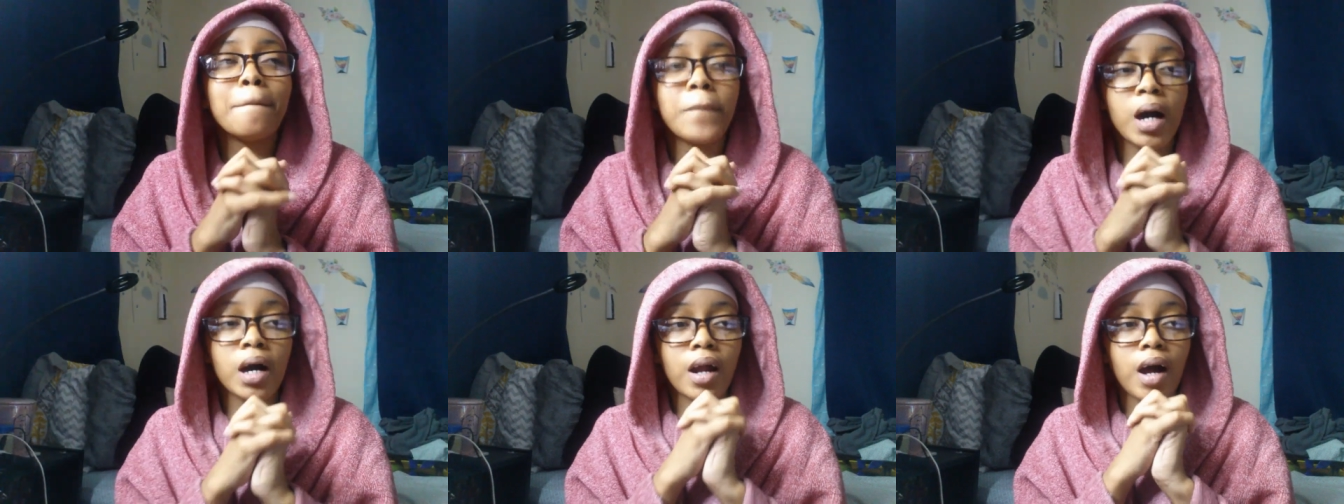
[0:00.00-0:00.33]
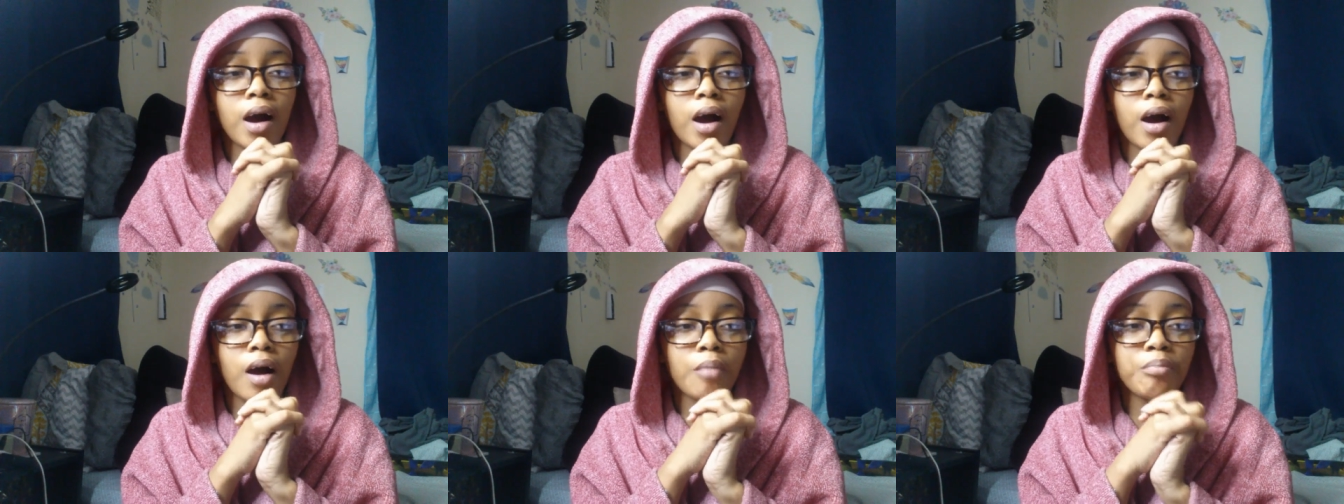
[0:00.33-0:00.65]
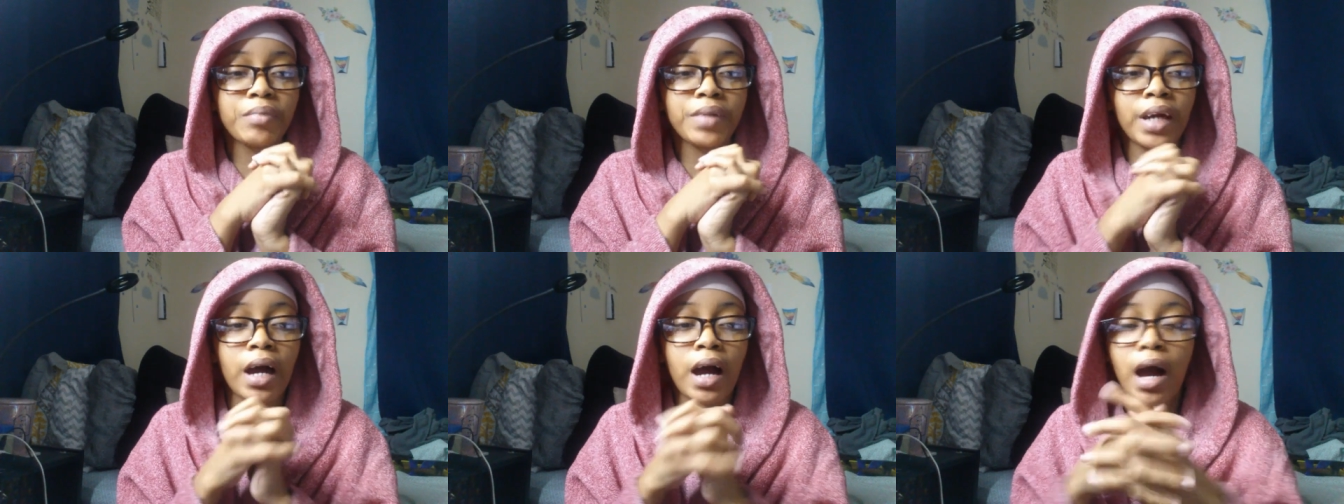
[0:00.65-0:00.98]
But
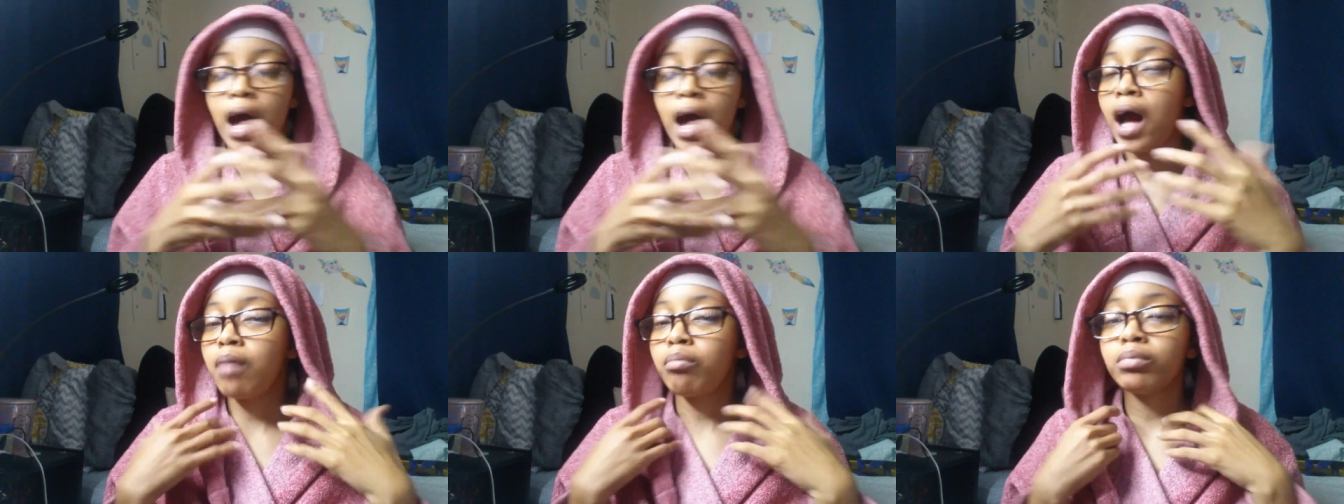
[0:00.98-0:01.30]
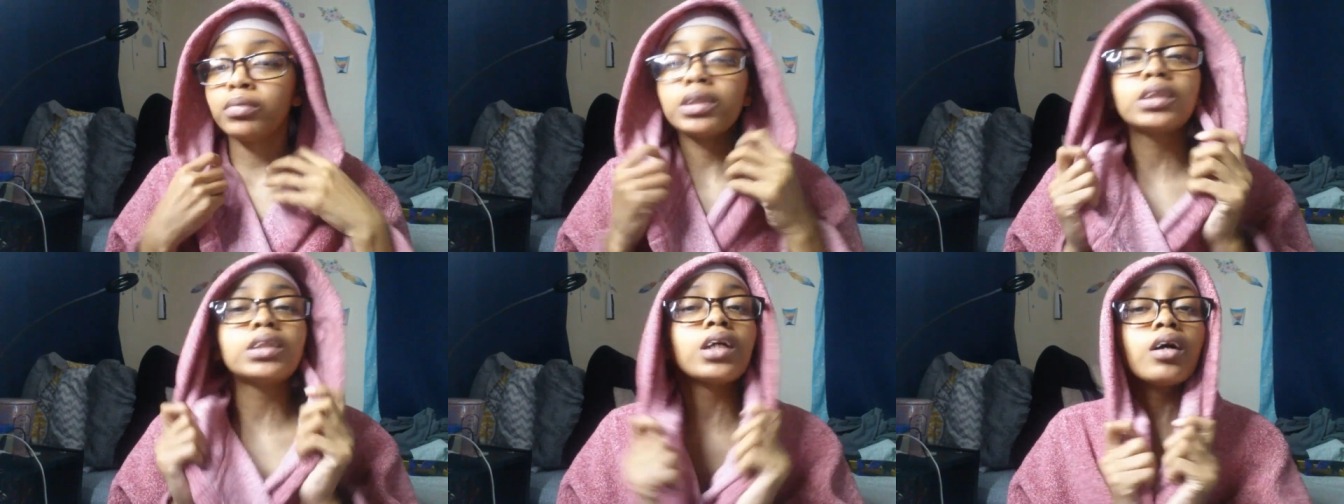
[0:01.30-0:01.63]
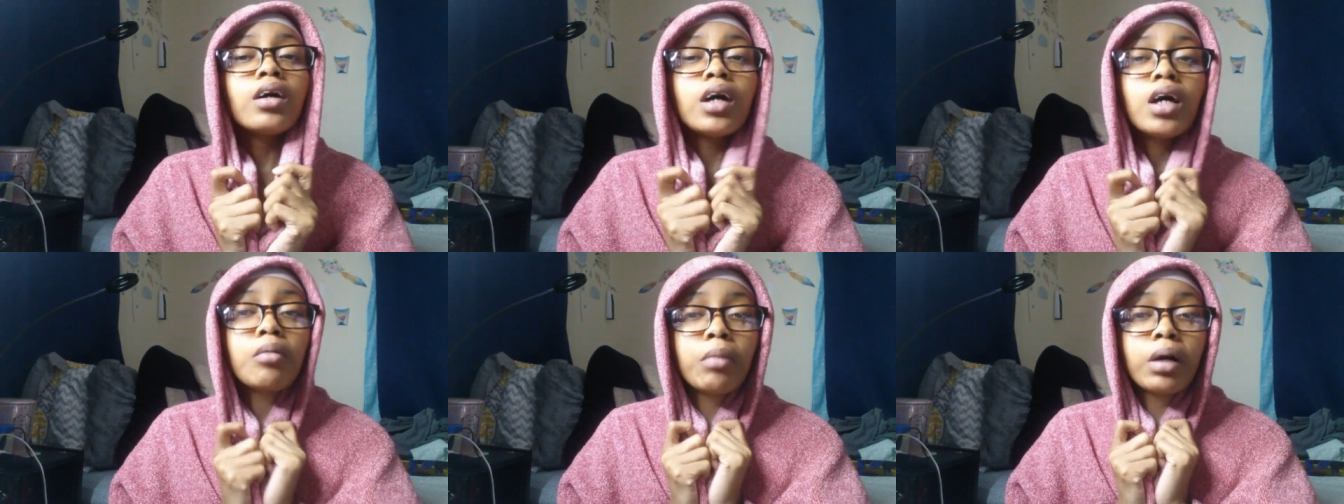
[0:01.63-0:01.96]
um, yeah, I'm
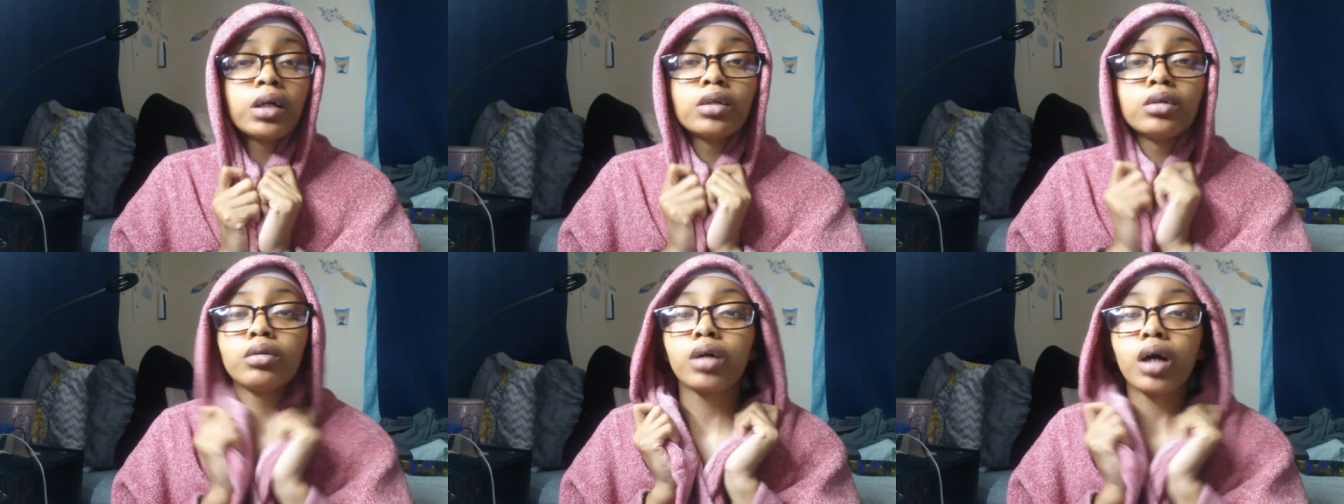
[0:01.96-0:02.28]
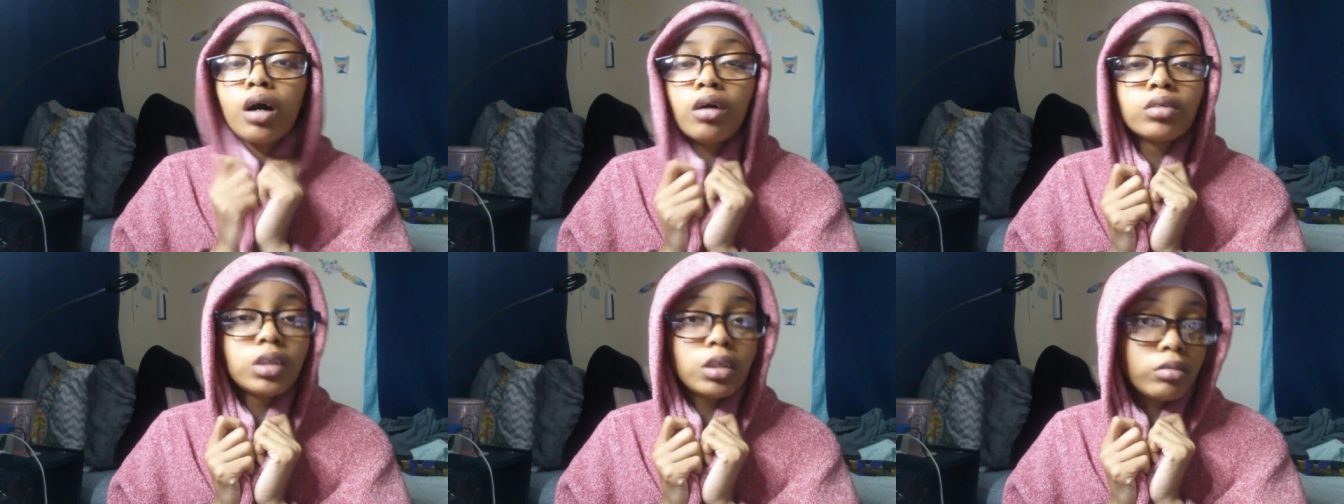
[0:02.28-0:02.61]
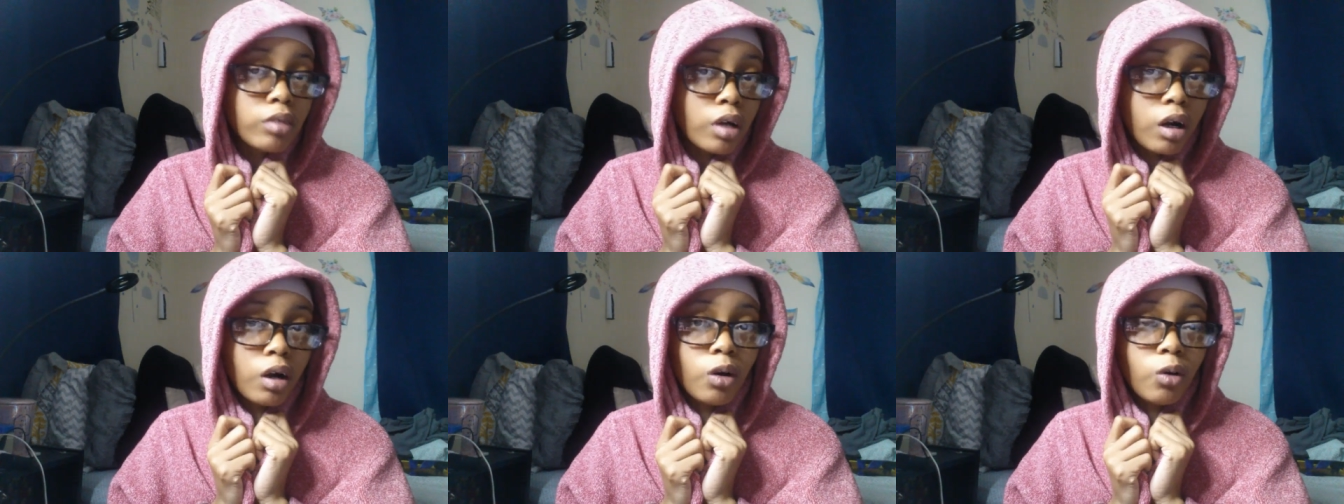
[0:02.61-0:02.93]
still in my little cozy
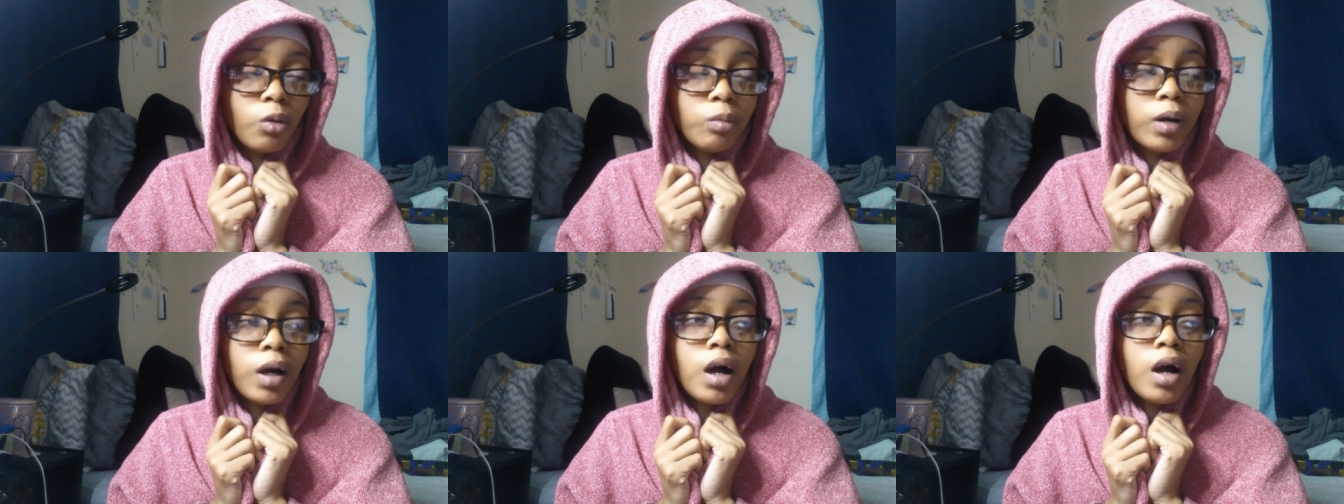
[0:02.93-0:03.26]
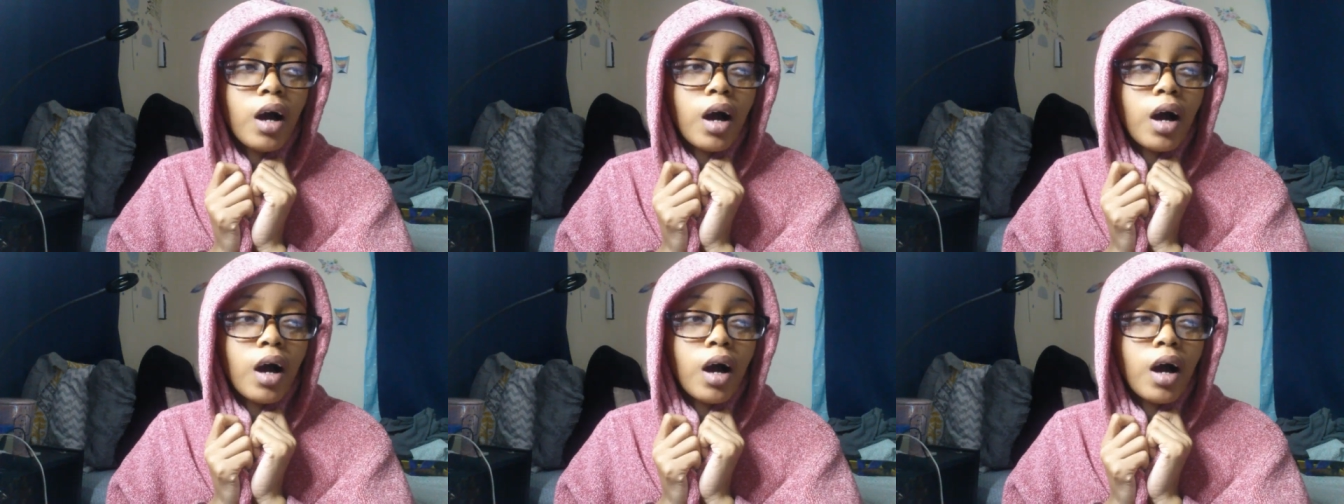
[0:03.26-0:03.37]
robe.